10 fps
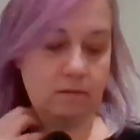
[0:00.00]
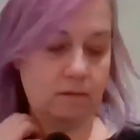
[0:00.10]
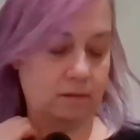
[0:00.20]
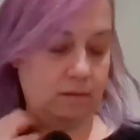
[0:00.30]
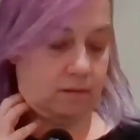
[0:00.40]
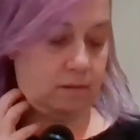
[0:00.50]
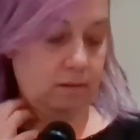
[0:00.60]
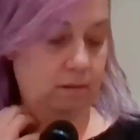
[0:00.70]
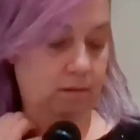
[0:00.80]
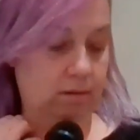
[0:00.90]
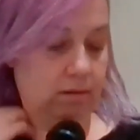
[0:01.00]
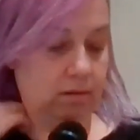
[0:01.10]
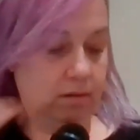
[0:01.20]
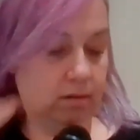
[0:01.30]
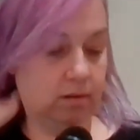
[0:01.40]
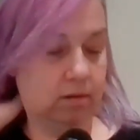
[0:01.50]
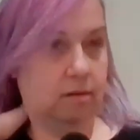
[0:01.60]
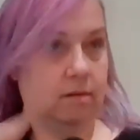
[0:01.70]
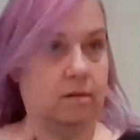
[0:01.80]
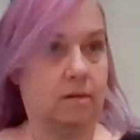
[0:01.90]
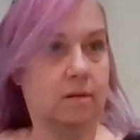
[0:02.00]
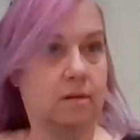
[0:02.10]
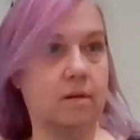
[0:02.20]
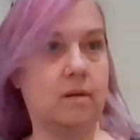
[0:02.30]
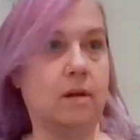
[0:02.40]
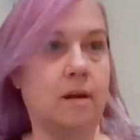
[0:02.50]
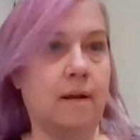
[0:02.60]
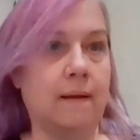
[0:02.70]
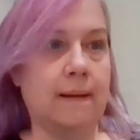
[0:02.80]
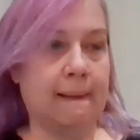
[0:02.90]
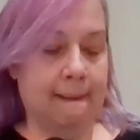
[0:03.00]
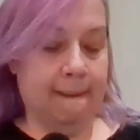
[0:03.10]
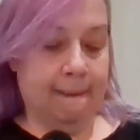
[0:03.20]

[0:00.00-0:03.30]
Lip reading: No one is speaking in this clip.